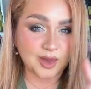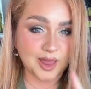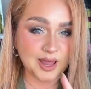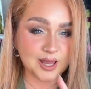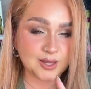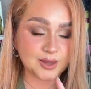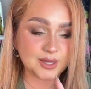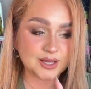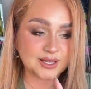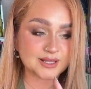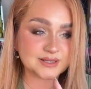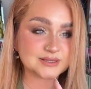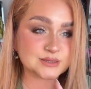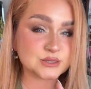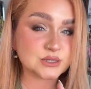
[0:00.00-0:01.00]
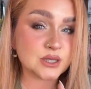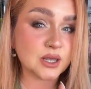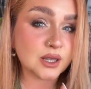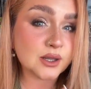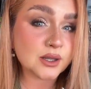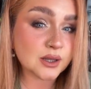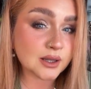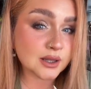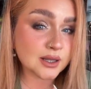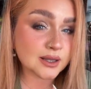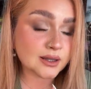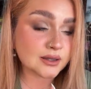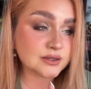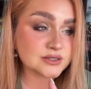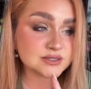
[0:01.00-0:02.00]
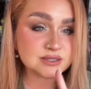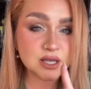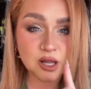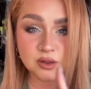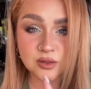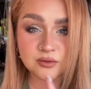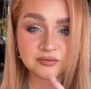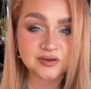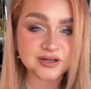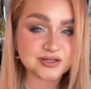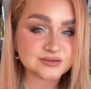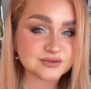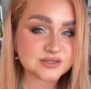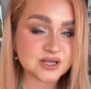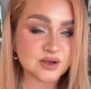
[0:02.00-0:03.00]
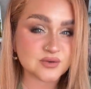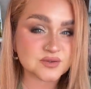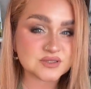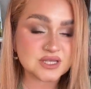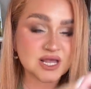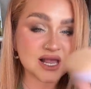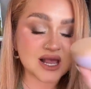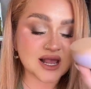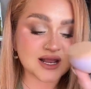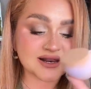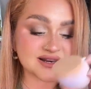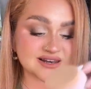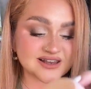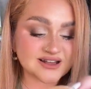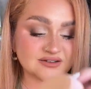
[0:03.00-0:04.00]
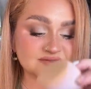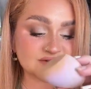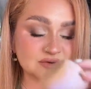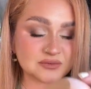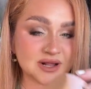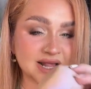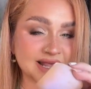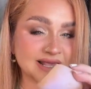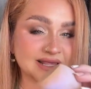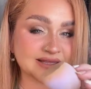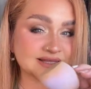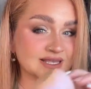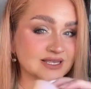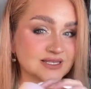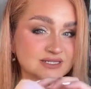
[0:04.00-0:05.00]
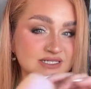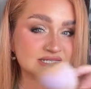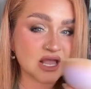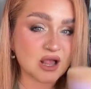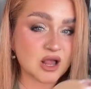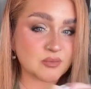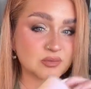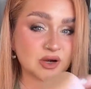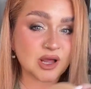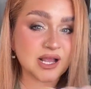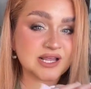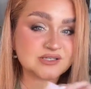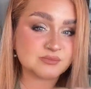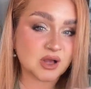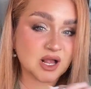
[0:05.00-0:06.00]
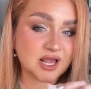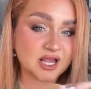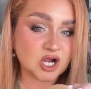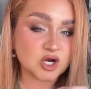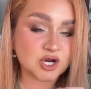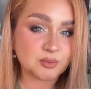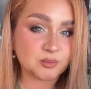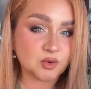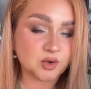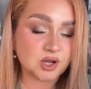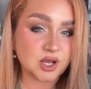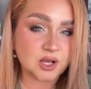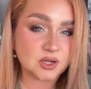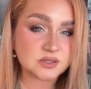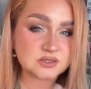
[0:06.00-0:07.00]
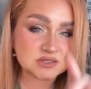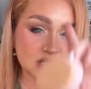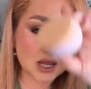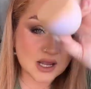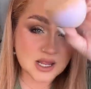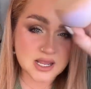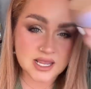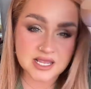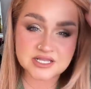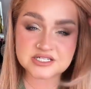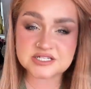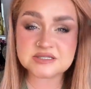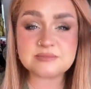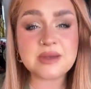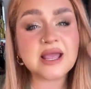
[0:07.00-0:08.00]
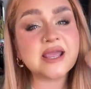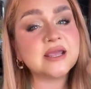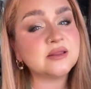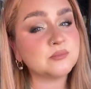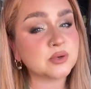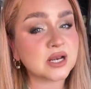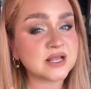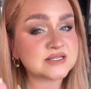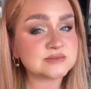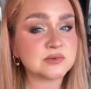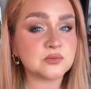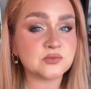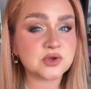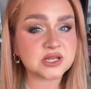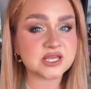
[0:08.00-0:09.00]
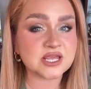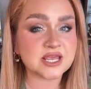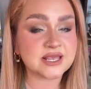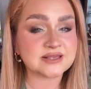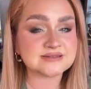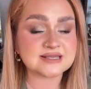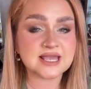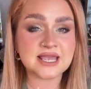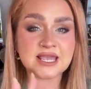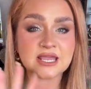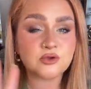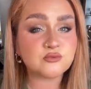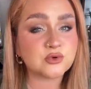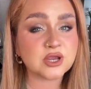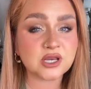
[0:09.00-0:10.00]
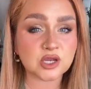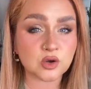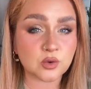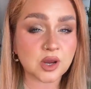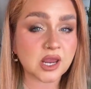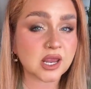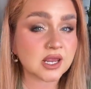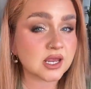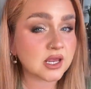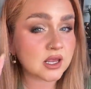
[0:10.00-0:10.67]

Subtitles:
And this is the finished results. Love the way this applied my cream products. It just made placement really easy, really quick.